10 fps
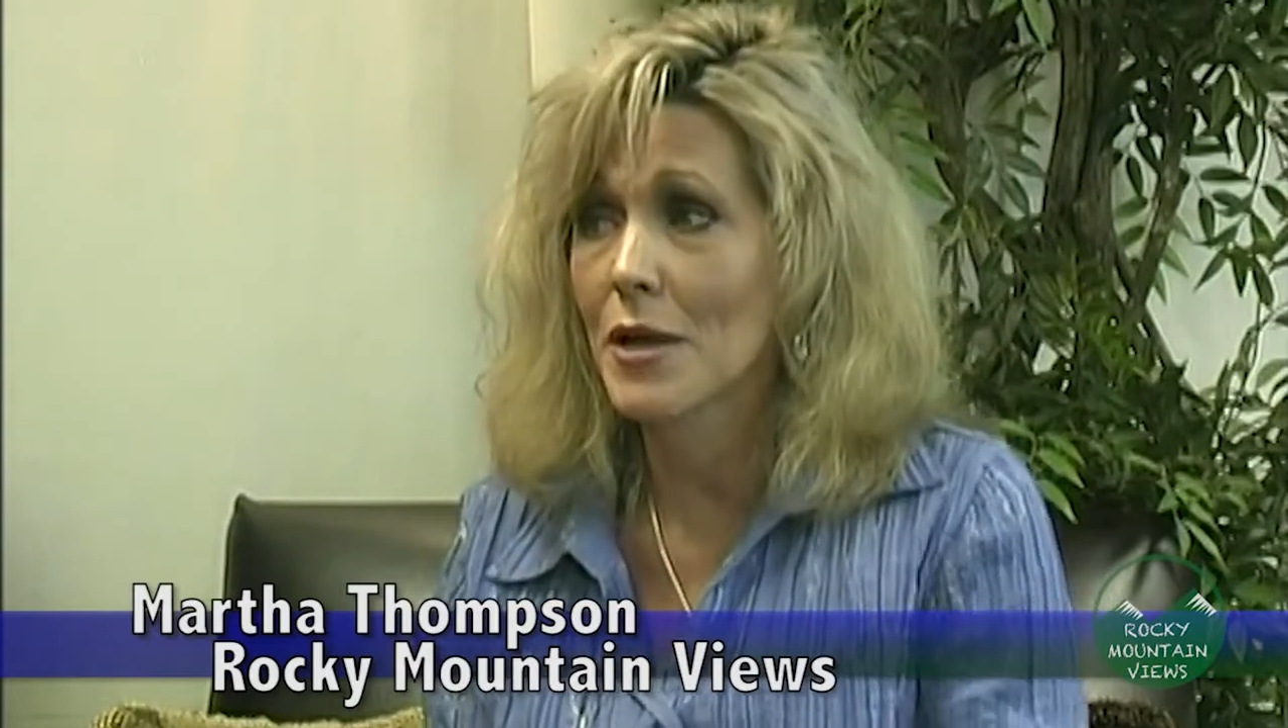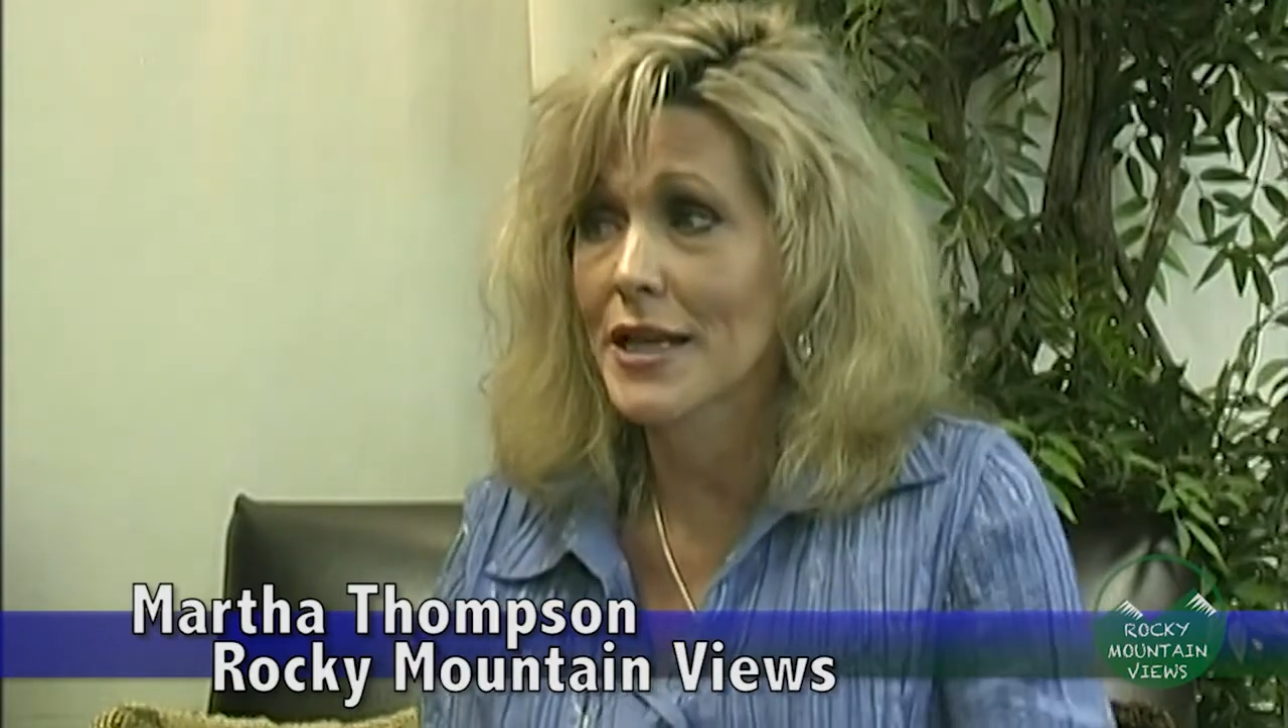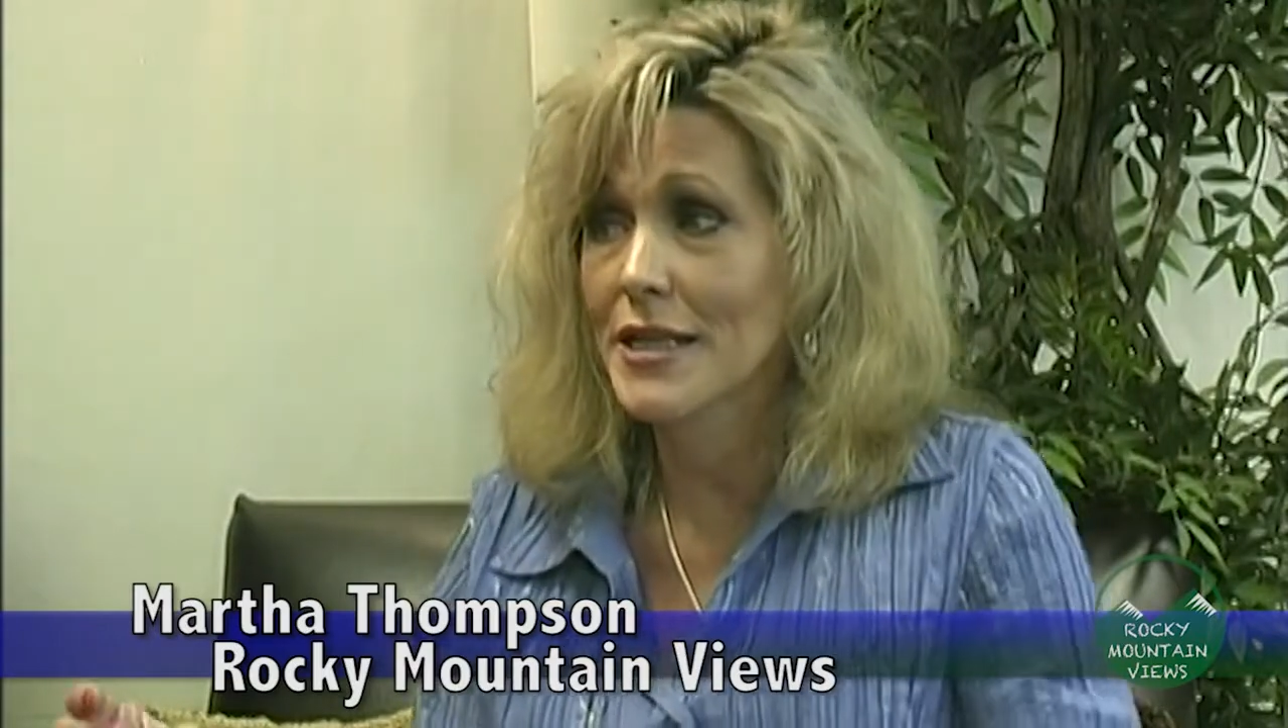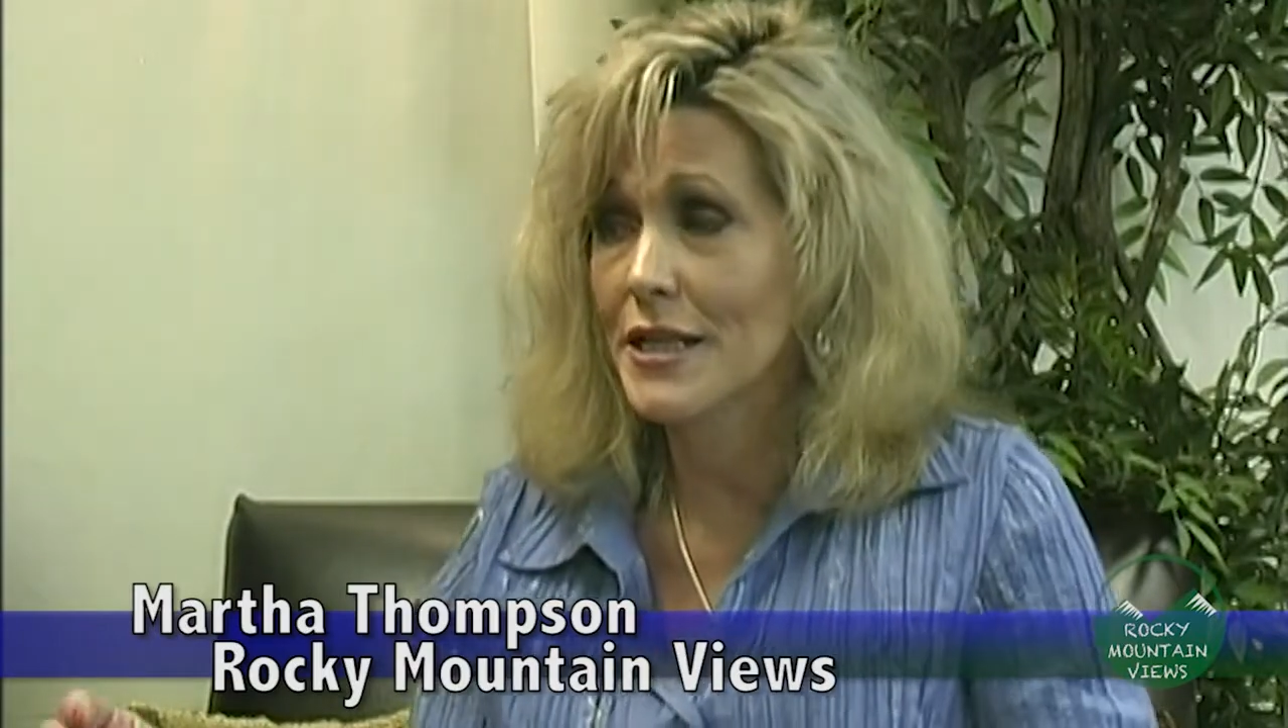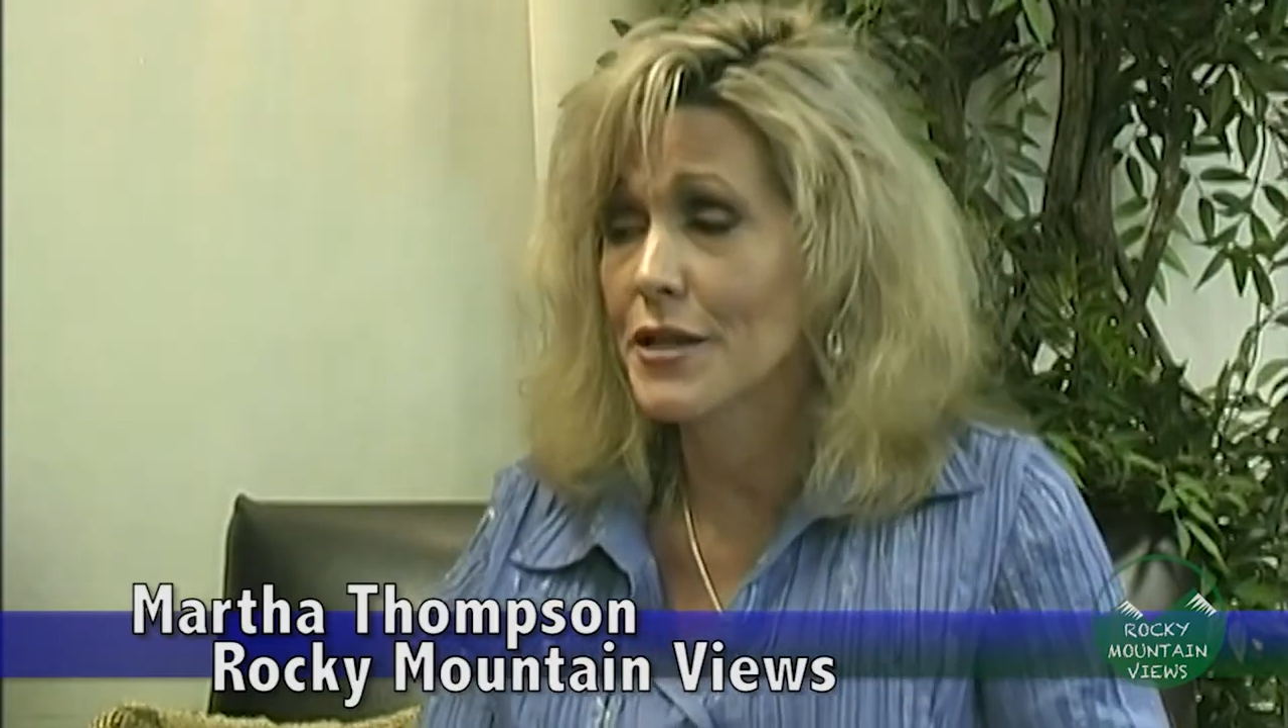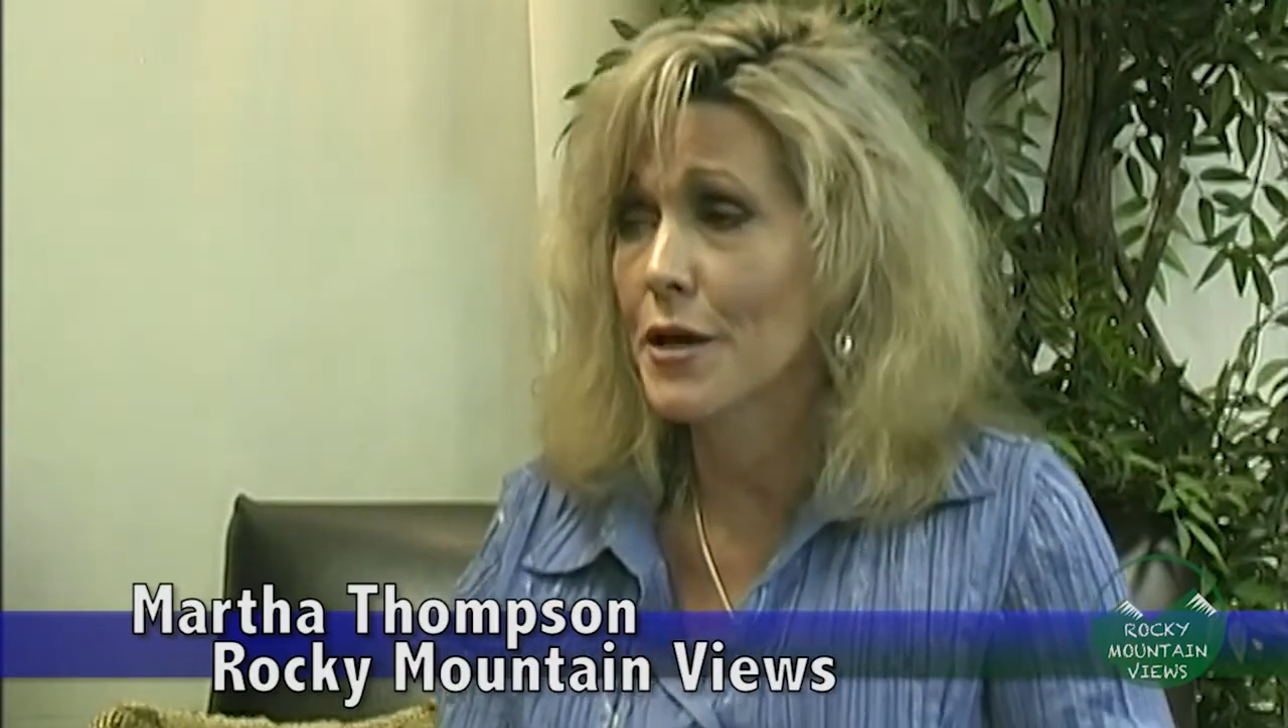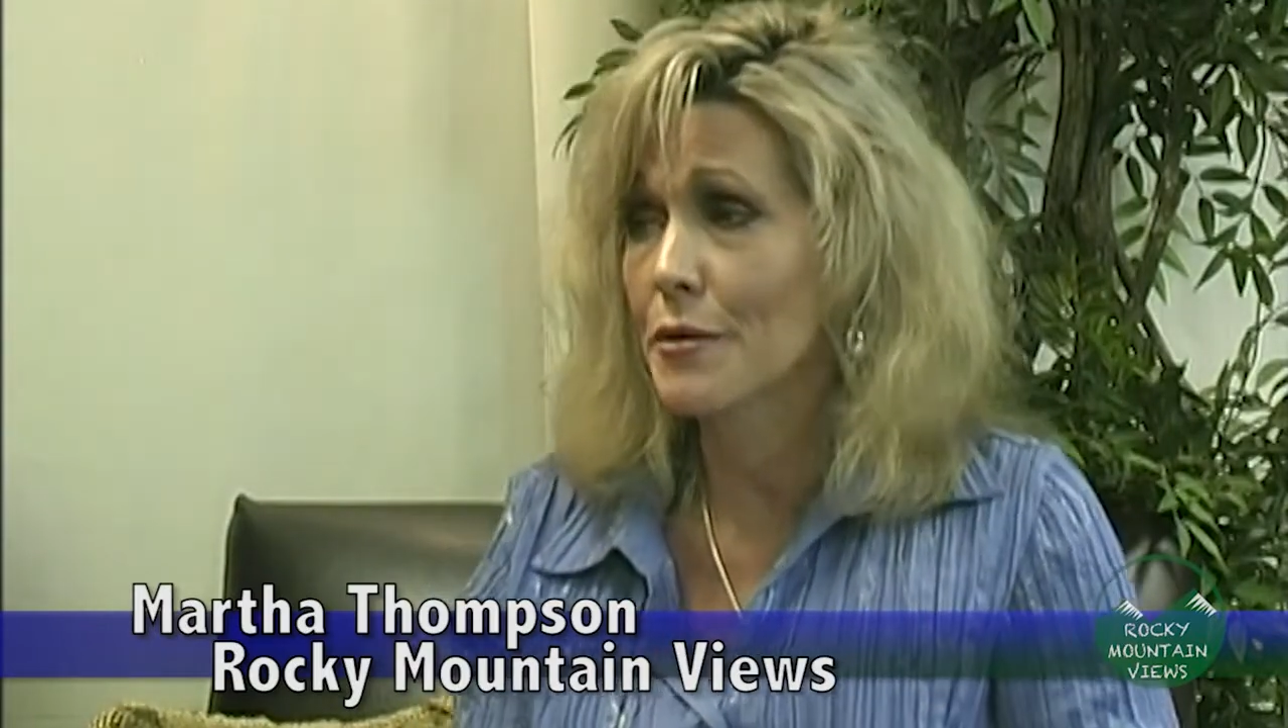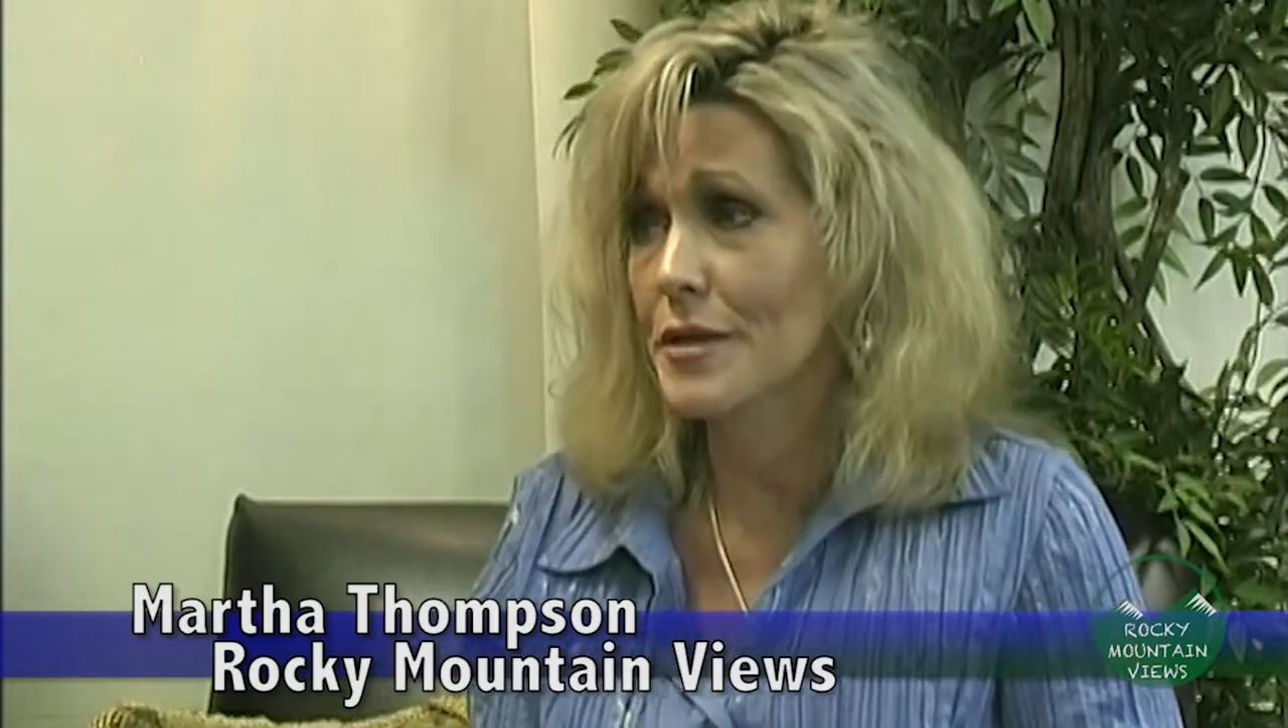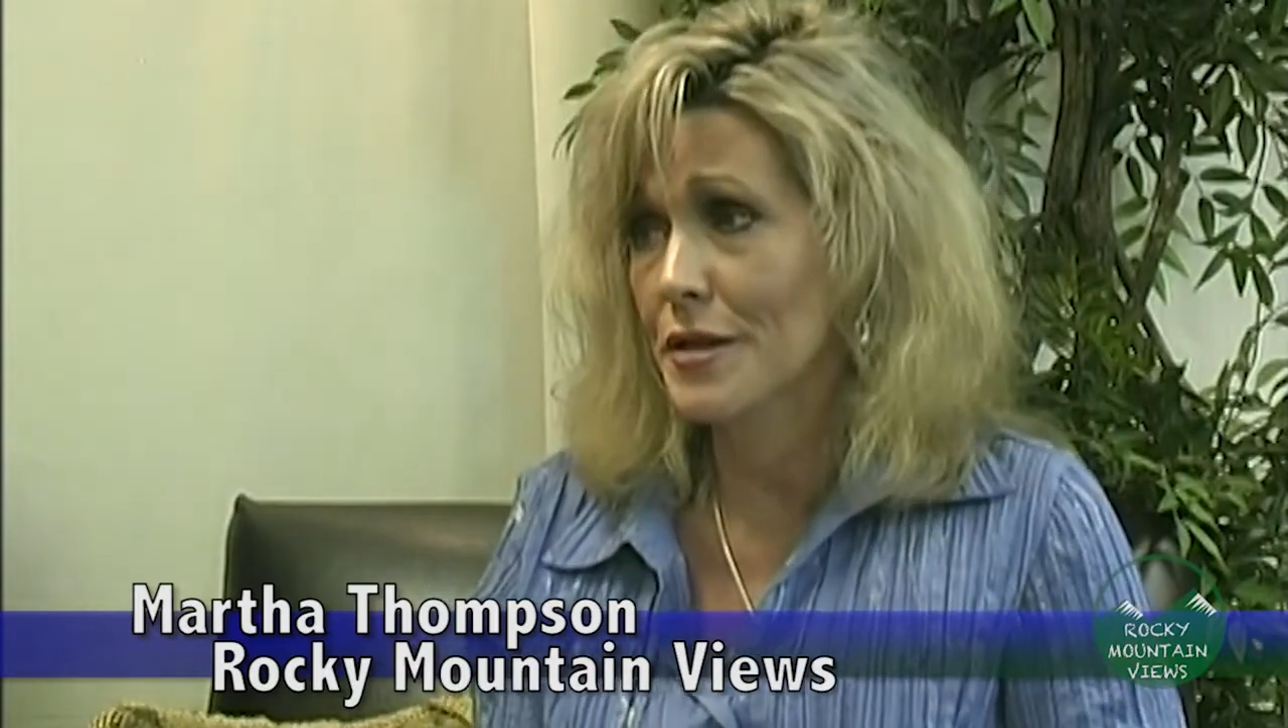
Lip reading: I did notice